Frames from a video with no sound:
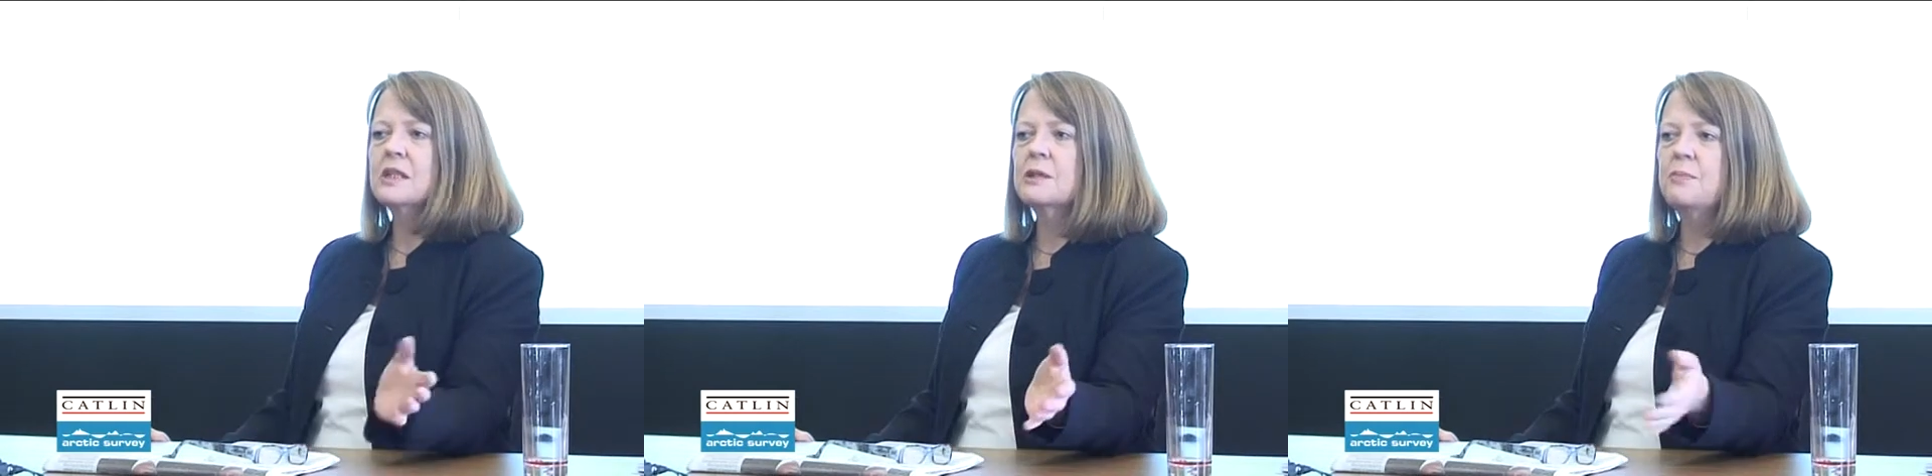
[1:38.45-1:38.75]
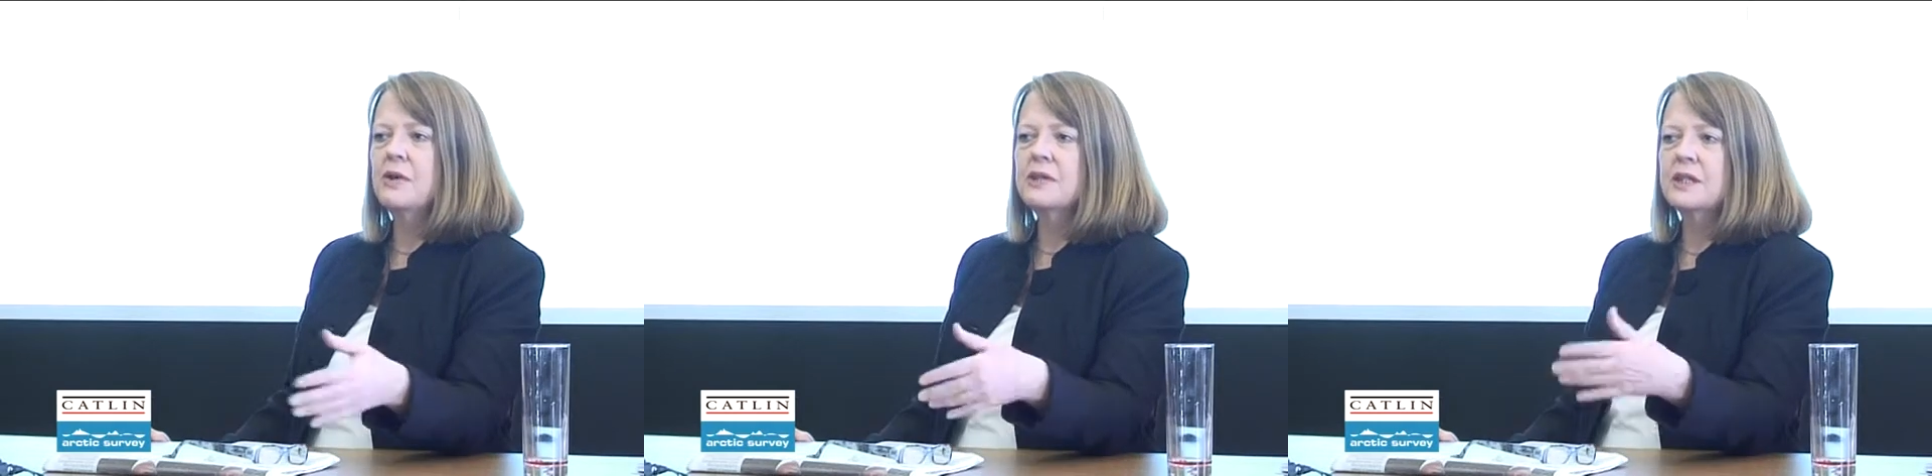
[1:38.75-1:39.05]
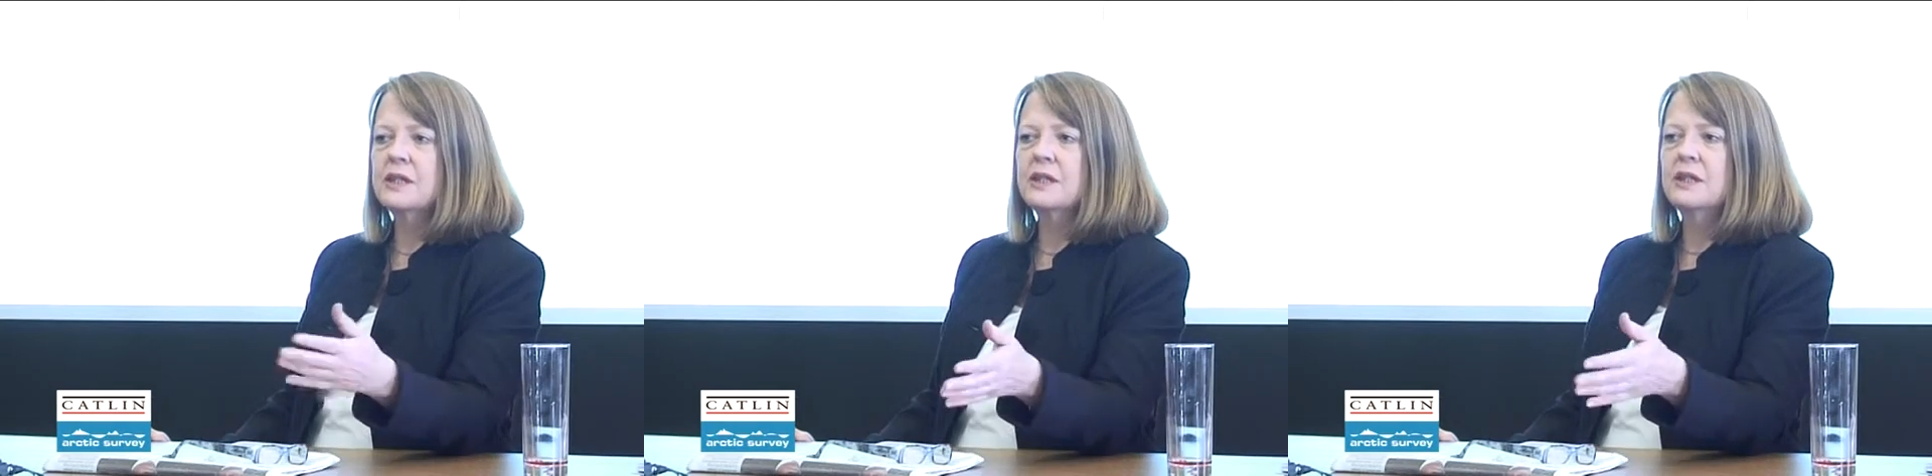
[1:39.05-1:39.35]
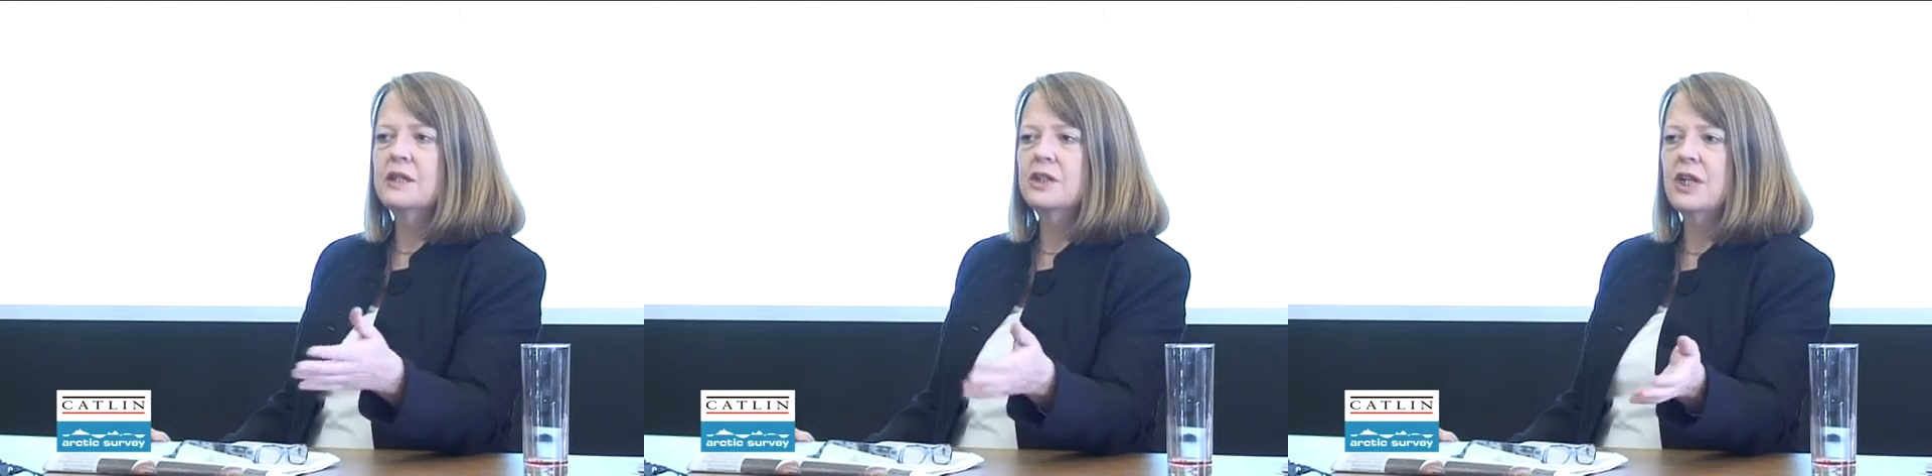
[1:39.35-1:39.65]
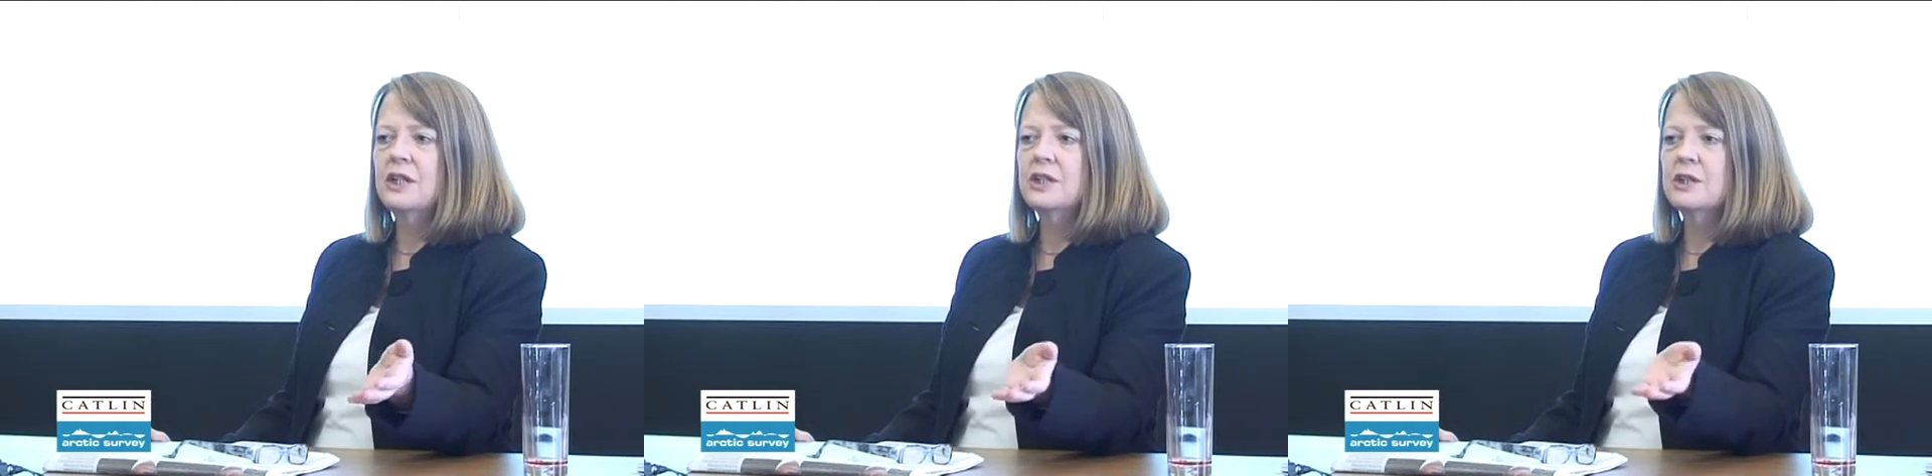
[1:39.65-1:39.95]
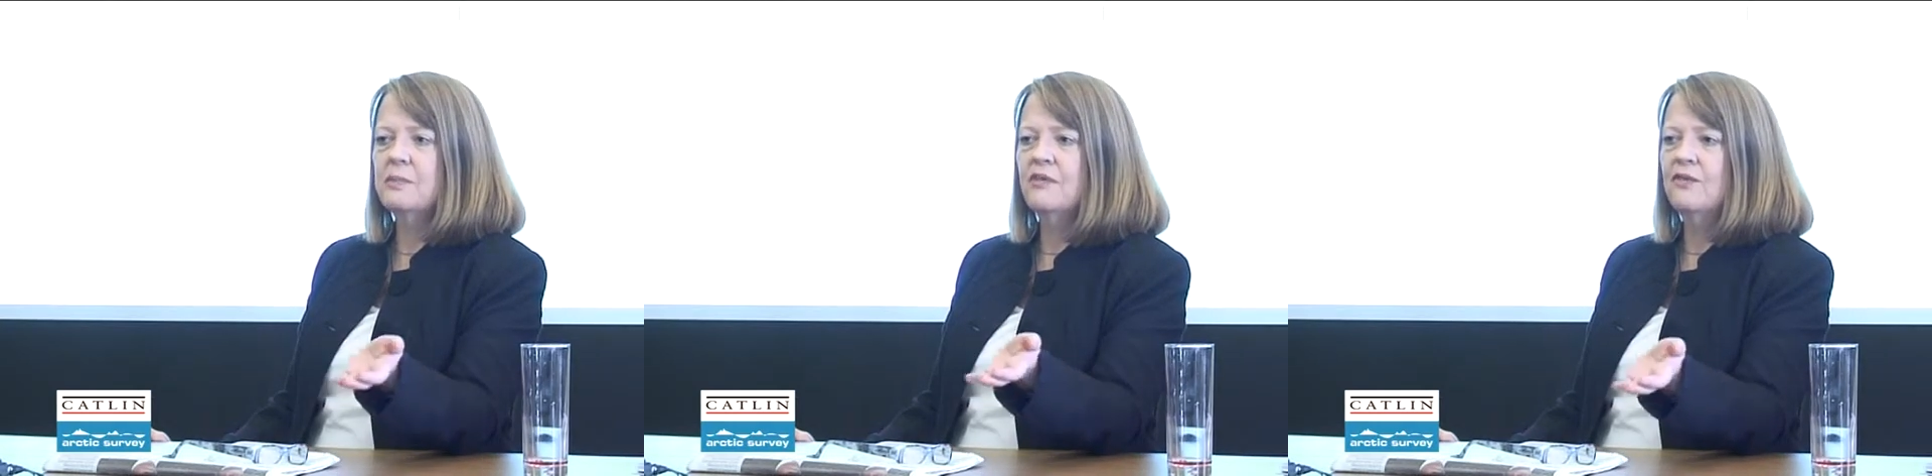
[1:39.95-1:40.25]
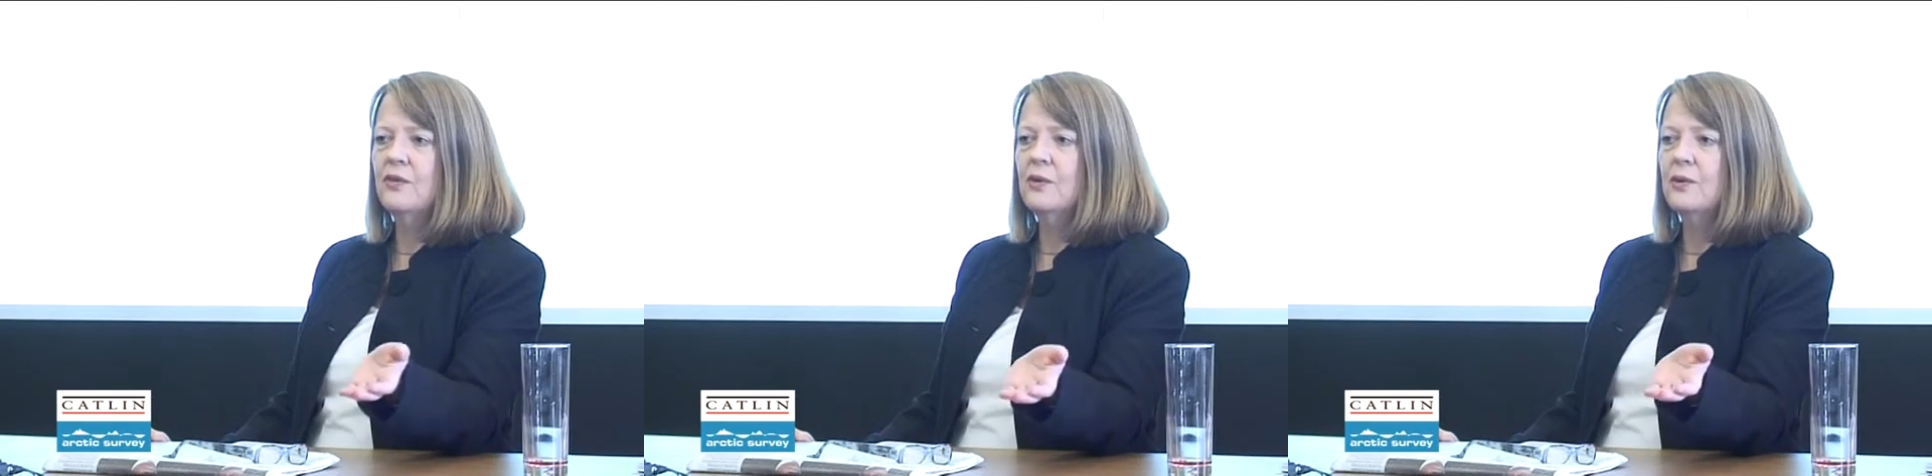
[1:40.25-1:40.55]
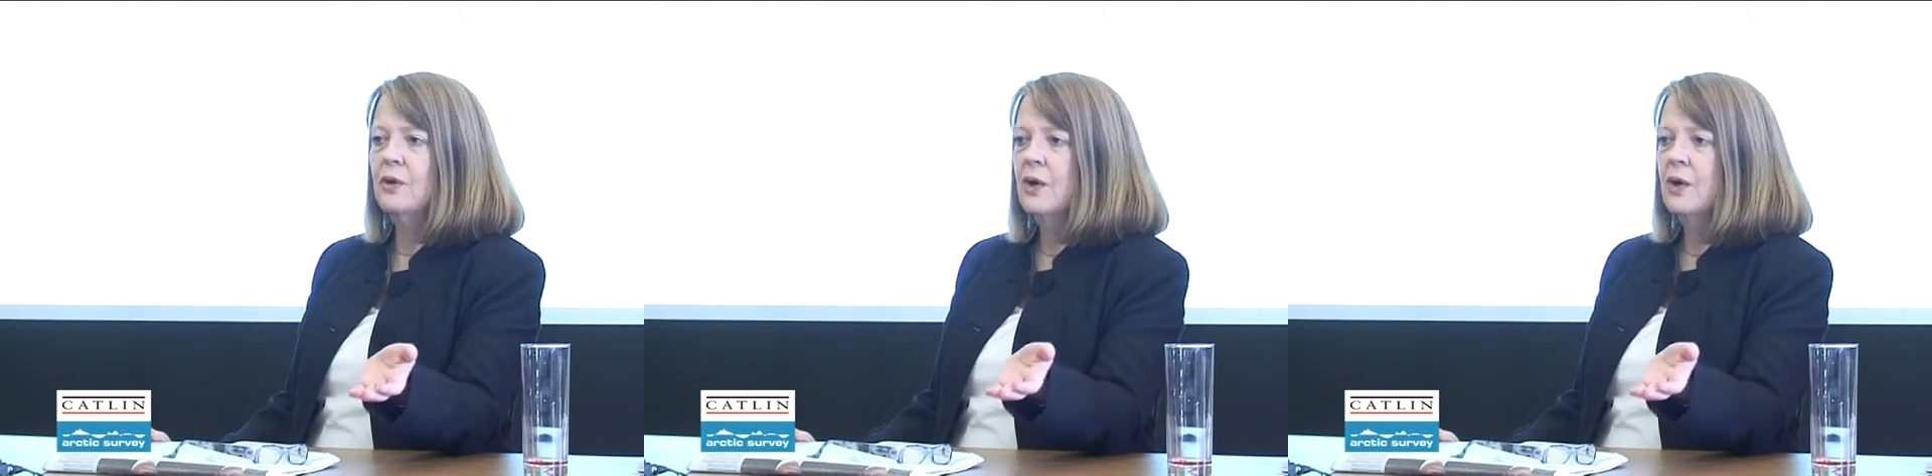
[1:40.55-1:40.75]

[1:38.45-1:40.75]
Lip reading: experienced these changes before?